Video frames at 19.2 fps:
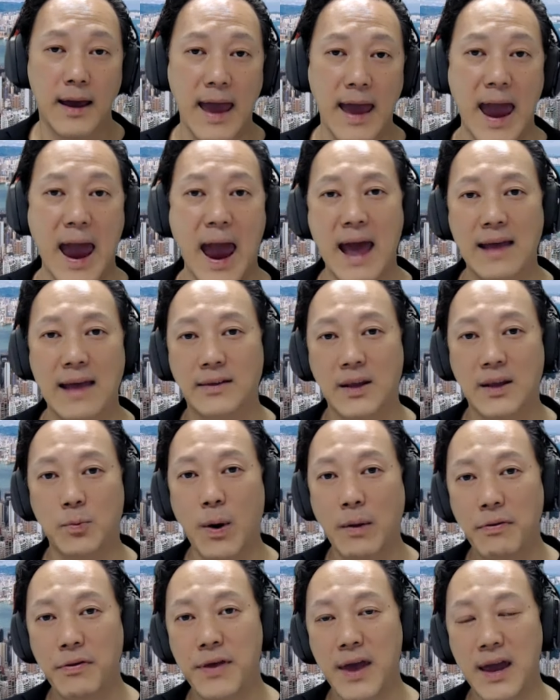And the
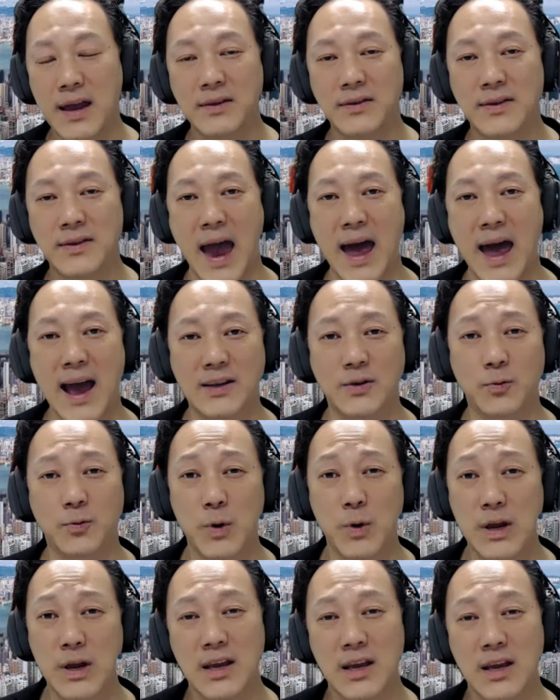one thing that has
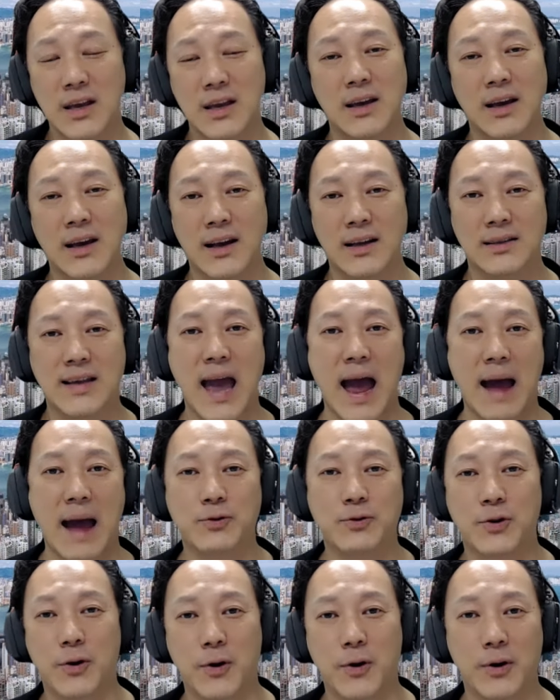really
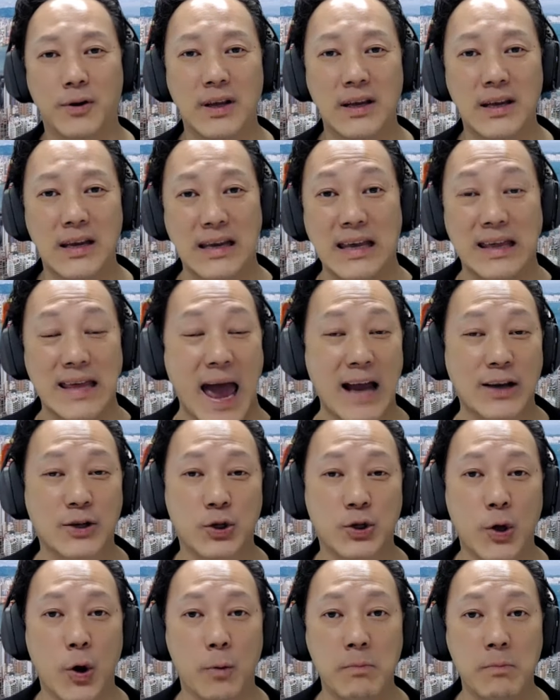captured the
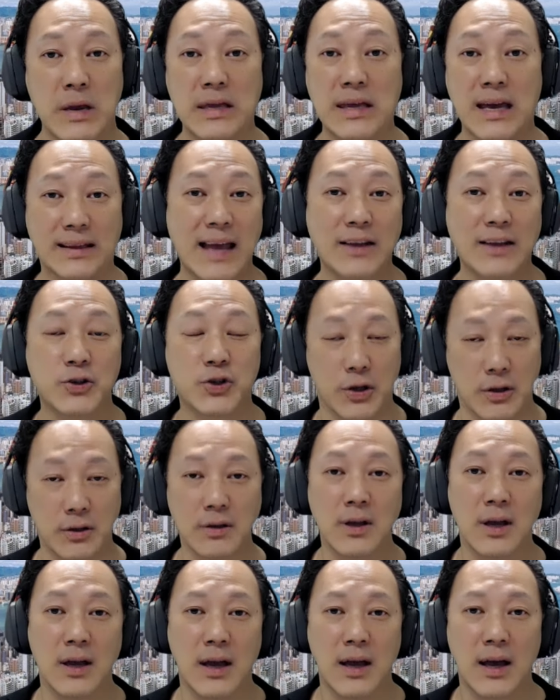international media
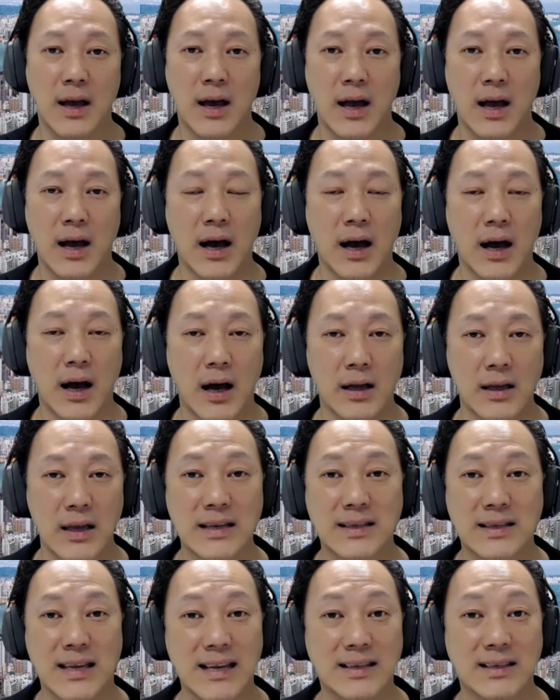attention uh,
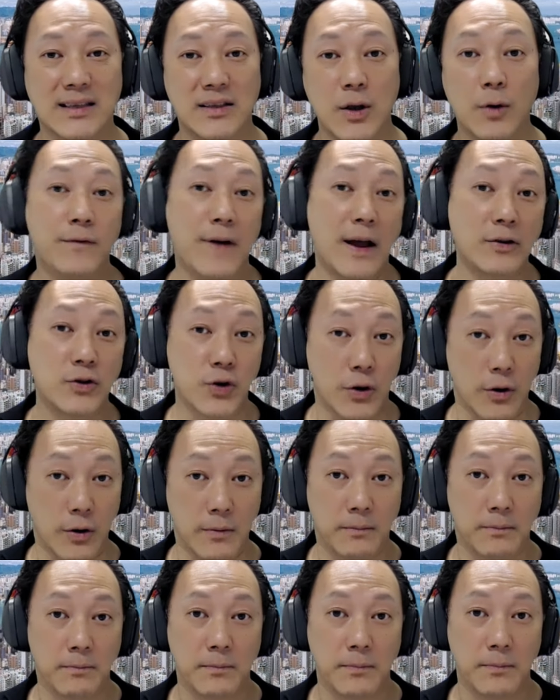is his new venture
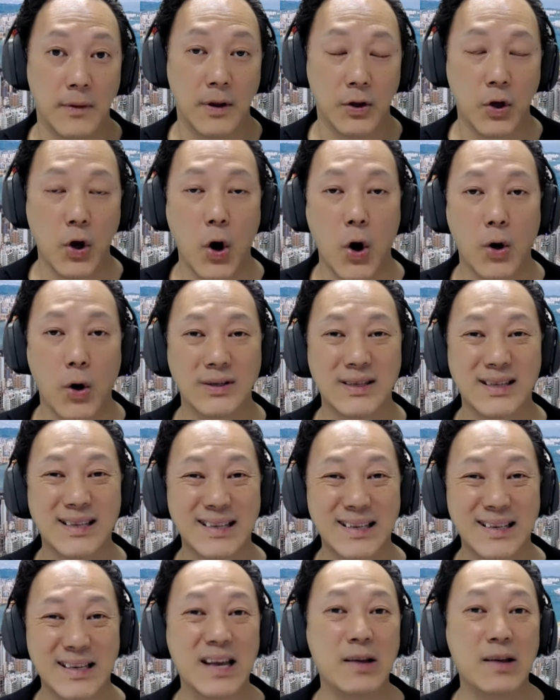called
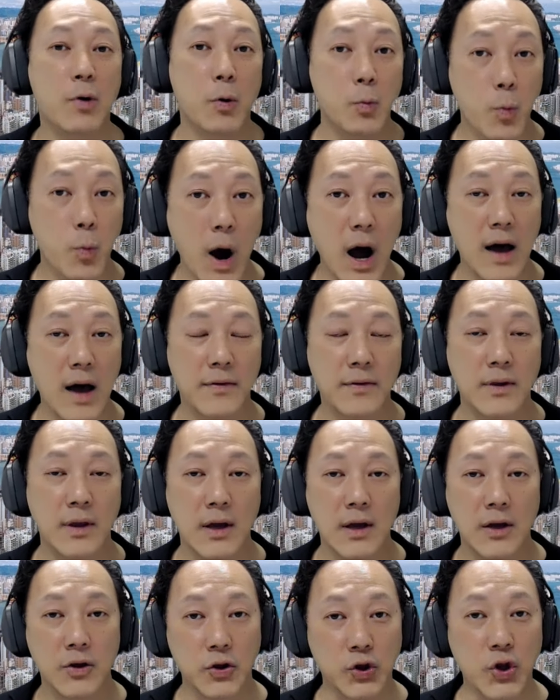Zero One
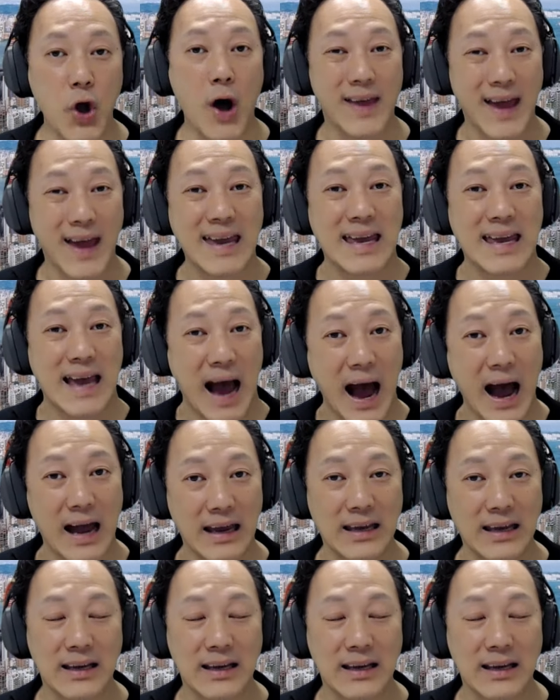AI.